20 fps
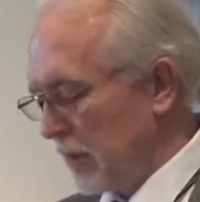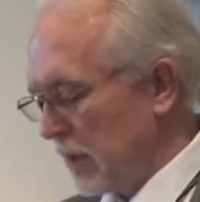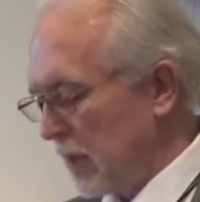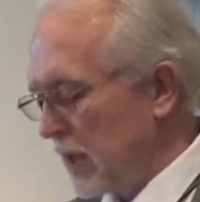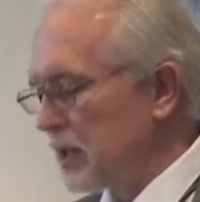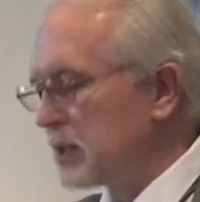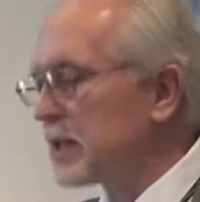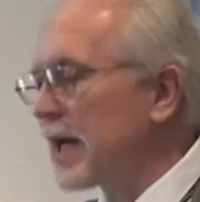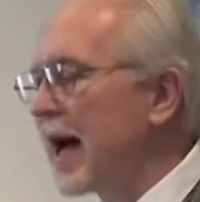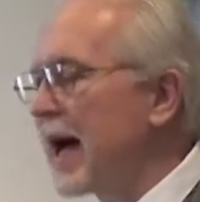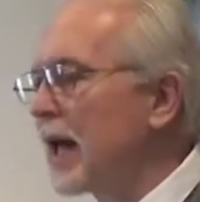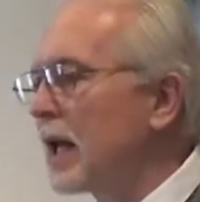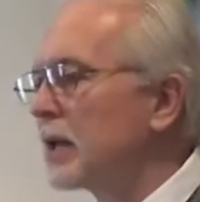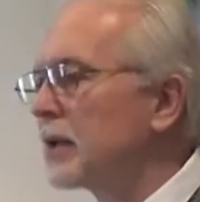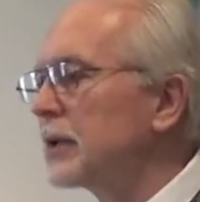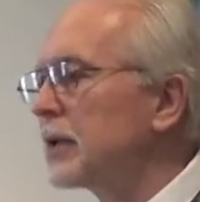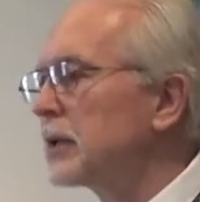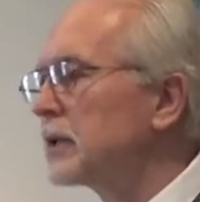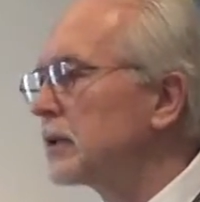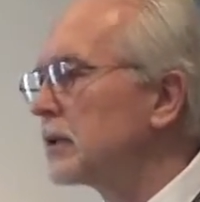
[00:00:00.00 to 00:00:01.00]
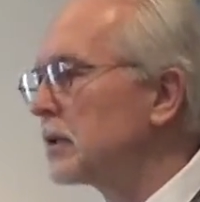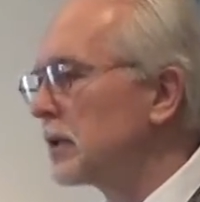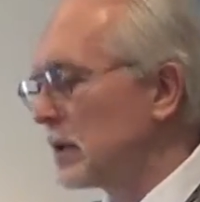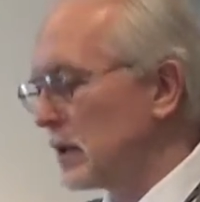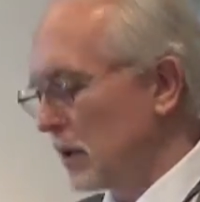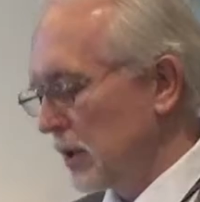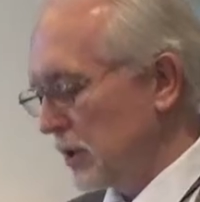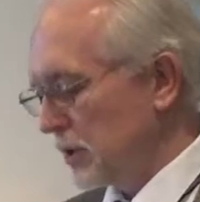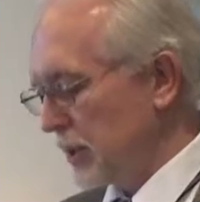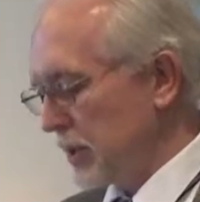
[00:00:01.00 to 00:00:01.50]
intolerant
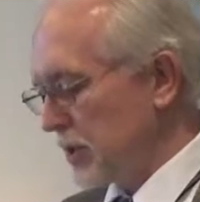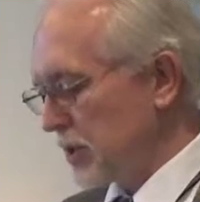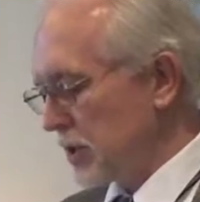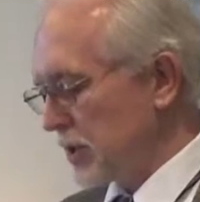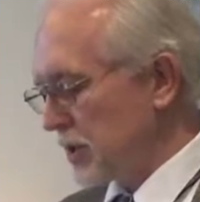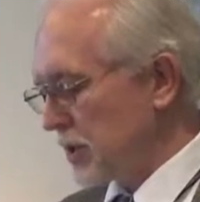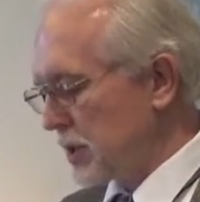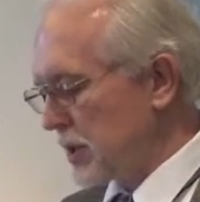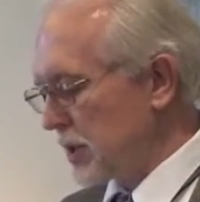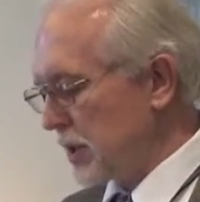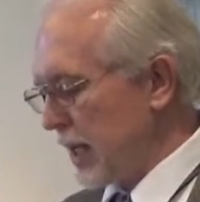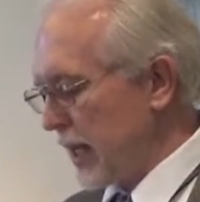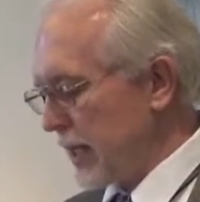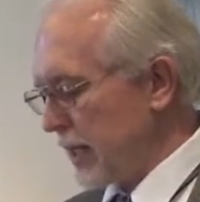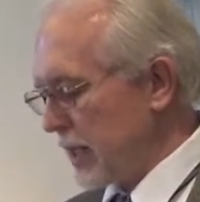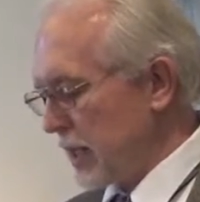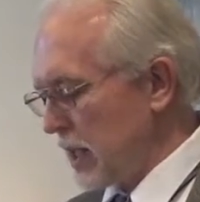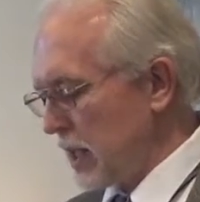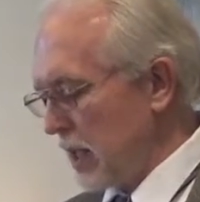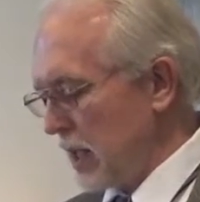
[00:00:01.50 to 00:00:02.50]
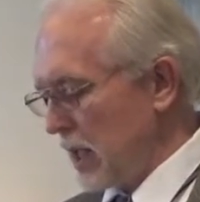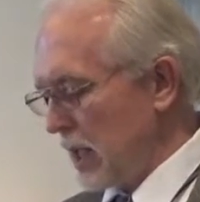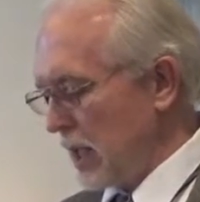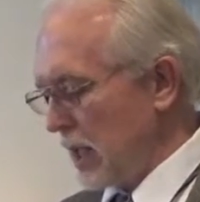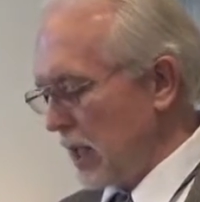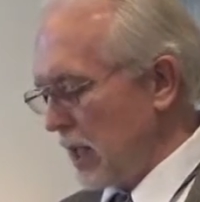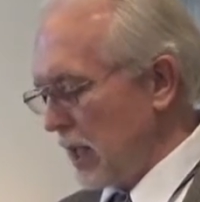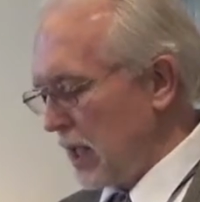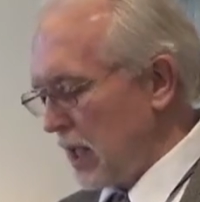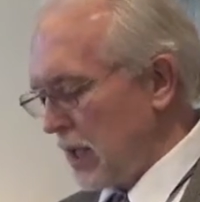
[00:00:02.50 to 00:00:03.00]
Christian society
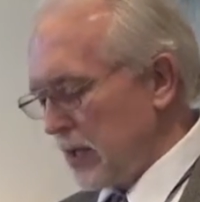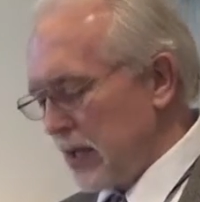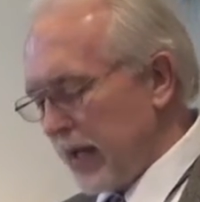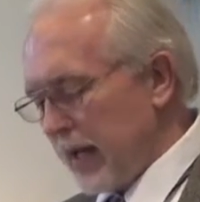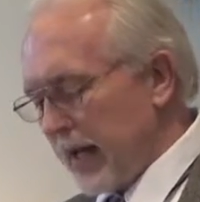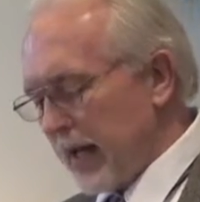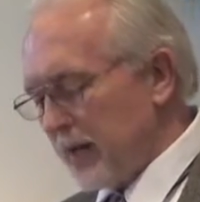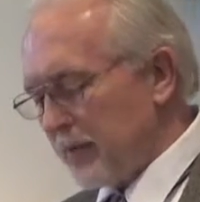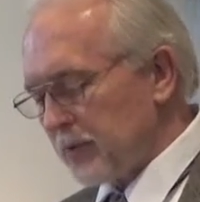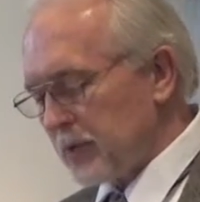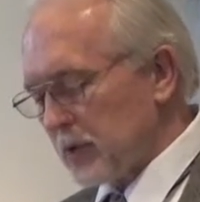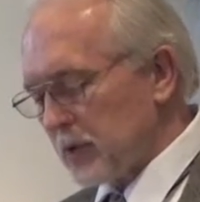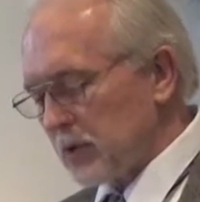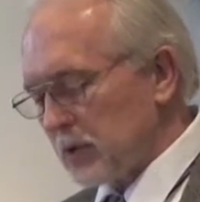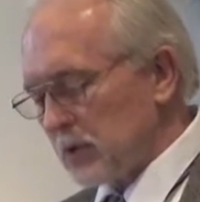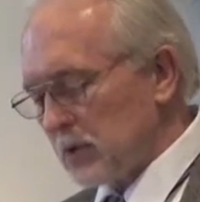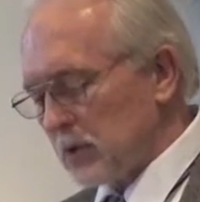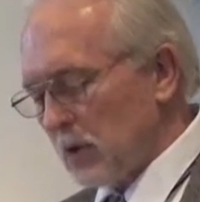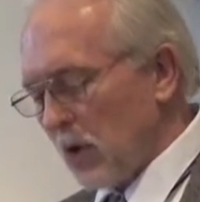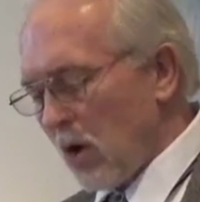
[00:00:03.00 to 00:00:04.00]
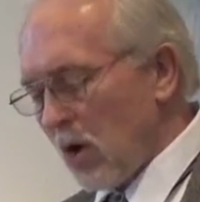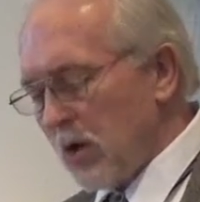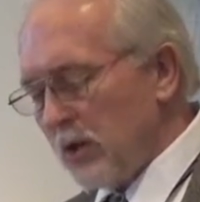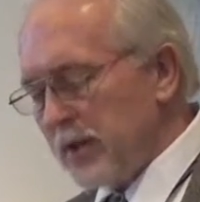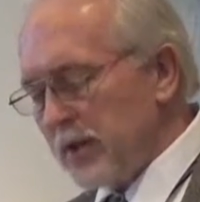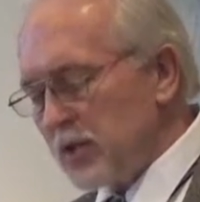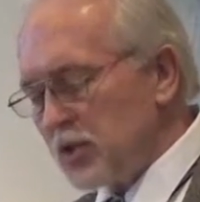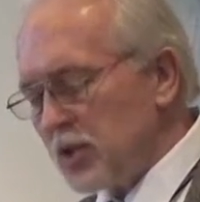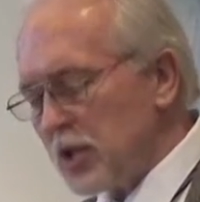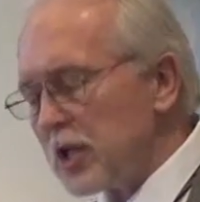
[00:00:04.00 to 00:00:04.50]
that after all
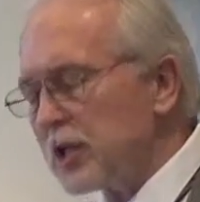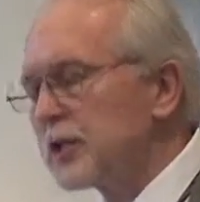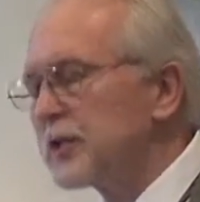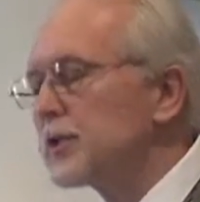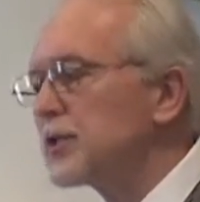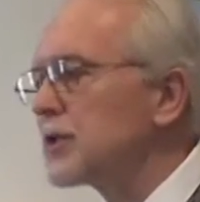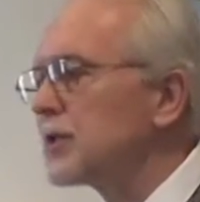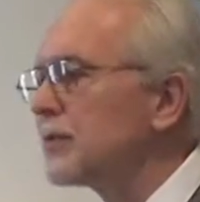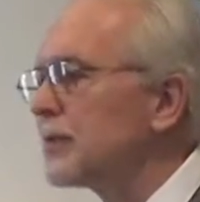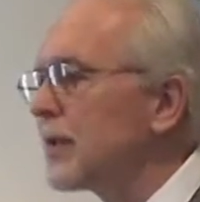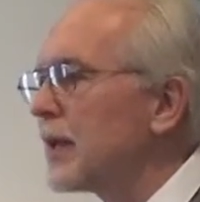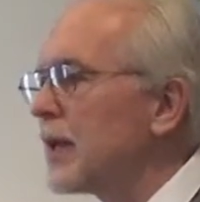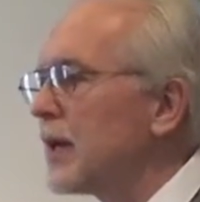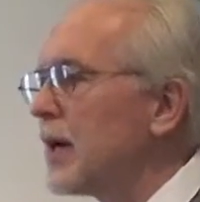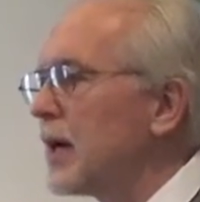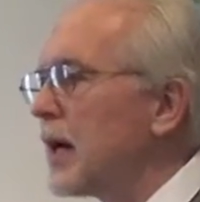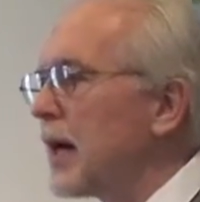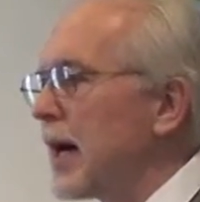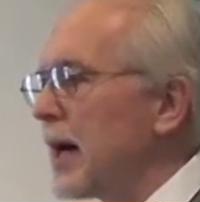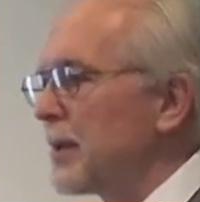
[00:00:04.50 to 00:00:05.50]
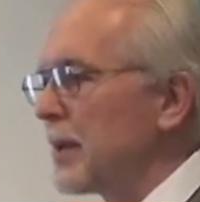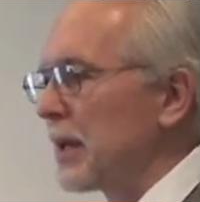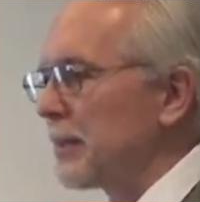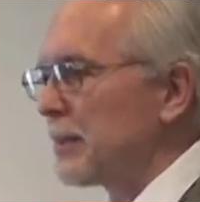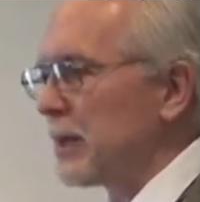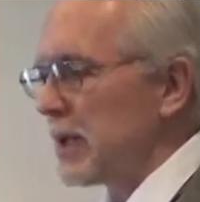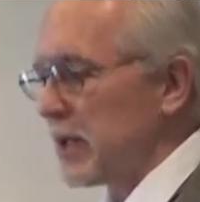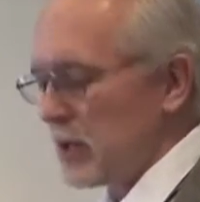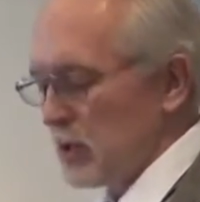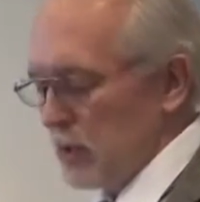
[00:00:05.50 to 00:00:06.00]
these years I'm at
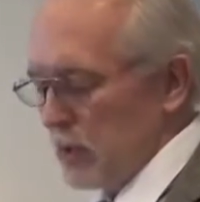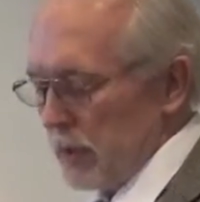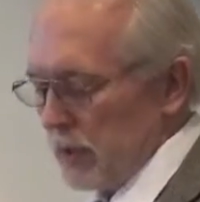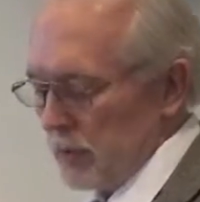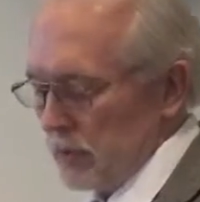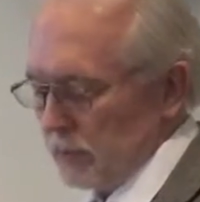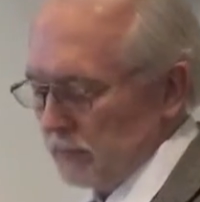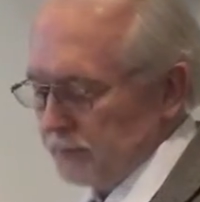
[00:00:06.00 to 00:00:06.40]
peace with.